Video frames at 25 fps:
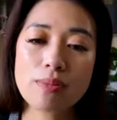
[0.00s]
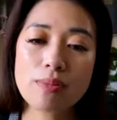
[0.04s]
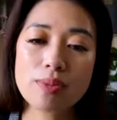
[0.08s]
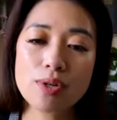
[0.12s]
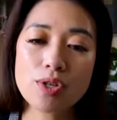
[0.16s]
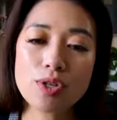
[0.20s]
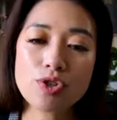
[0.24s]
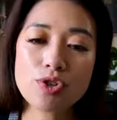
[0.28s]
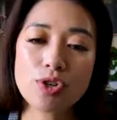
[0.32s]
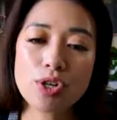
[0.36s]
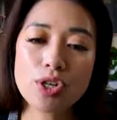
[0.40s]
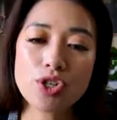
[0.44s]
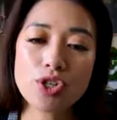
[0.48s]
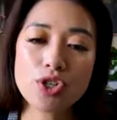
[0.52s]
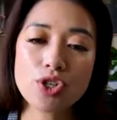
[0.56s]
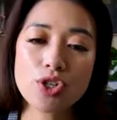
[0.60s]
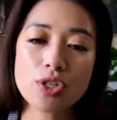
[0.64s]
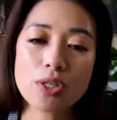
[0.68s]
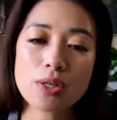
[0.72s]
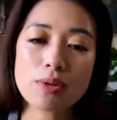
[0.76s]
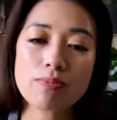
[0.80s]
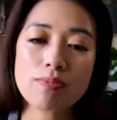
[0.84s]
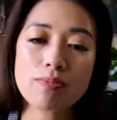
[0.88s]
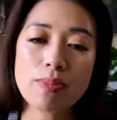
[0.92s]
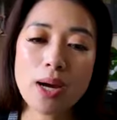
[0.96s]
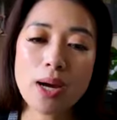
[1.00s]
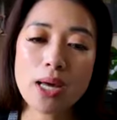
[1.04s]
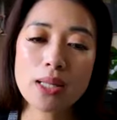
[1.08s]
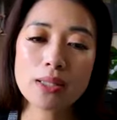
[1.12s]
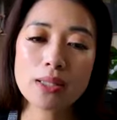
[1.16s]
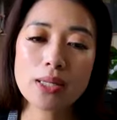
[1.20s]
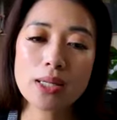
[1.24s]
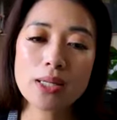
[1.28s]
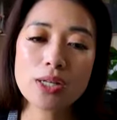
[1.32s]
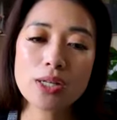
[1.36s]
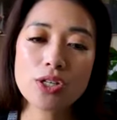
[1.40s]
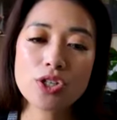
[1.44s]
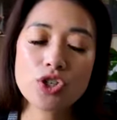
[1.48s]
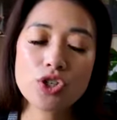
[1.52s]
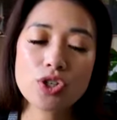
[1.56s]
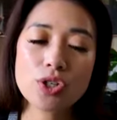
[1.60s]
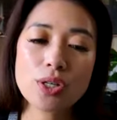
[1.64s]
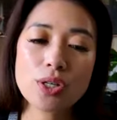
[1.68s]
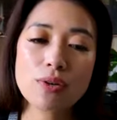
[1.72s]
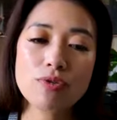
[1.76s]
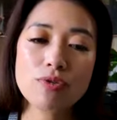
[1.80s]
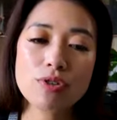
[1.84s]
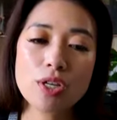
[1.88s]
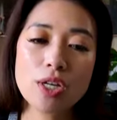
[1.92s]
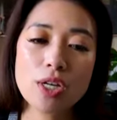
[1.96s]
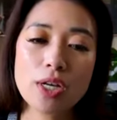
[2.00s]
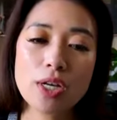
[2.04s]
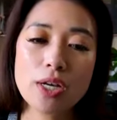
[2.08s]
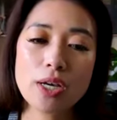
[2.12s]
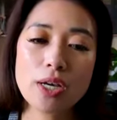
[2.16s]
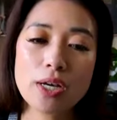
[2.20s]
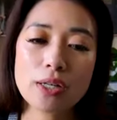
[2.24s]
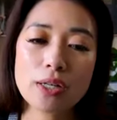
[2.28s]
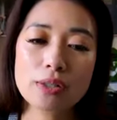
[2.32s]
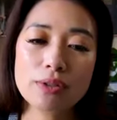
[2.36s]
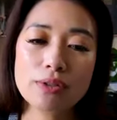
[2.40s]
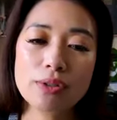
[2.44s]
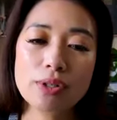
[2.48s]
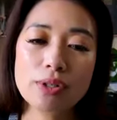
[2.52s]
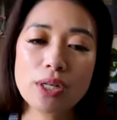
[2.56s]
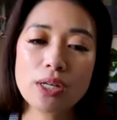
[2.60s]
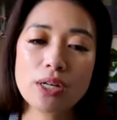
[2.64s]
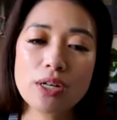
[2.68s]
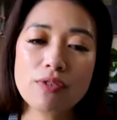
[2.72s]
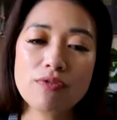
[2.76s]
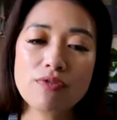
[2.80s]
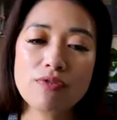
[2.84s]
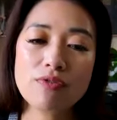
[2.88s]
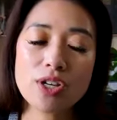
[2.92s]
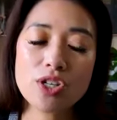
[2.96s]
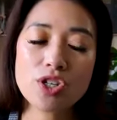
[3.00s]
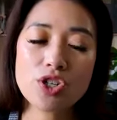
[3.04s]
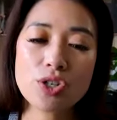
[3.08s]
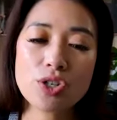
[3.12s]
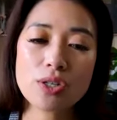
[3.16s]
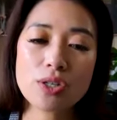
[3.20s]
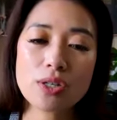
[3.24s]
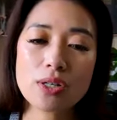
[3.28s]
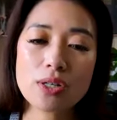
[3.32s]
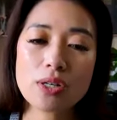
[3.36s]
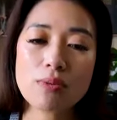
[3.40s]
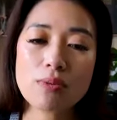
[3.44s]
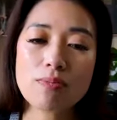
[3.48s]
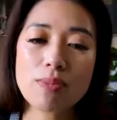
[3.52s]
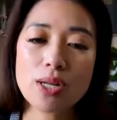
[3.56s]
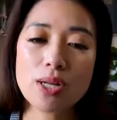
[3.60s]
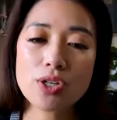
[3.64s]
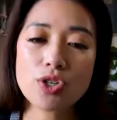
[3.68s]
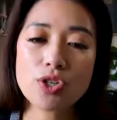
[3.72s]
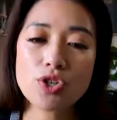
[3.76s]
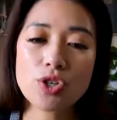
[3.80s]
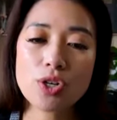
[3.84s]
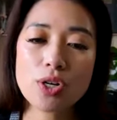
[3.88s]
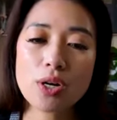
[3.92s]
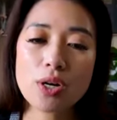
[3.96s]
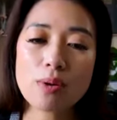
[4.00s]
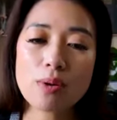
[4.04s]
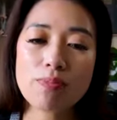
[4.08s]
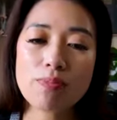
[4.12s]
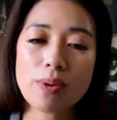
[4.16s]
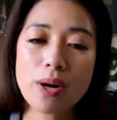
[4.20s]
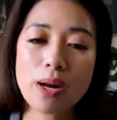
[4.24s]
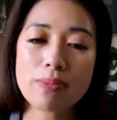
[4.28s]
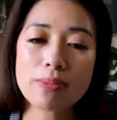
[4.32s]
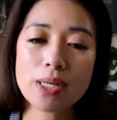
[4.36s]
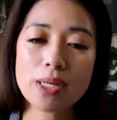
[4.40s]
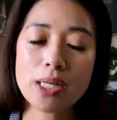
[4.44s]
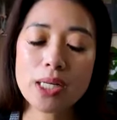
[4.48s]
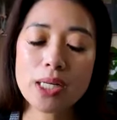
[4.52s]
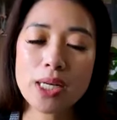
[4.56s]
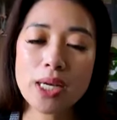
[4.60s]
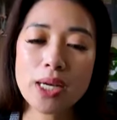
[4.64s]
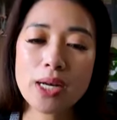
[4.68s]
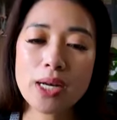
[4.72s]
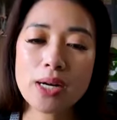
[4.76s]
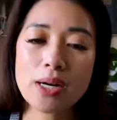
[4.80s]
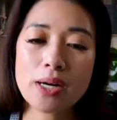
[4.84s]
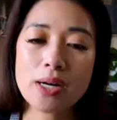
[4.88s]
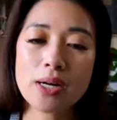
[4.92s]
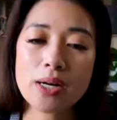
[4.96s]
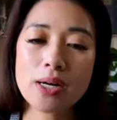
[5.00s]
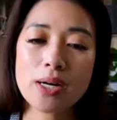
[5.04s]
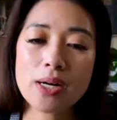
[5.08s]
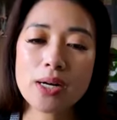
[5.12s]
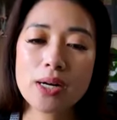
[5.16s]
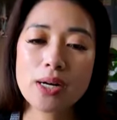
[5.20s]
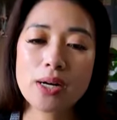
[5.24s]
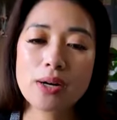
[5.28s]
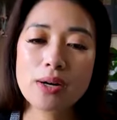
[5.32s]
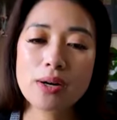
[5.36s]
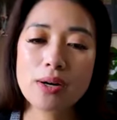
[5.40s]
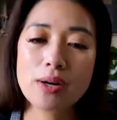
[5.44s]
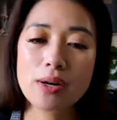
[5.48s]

demonstrations, and pilot initiatives include innovations in dementia, primary care,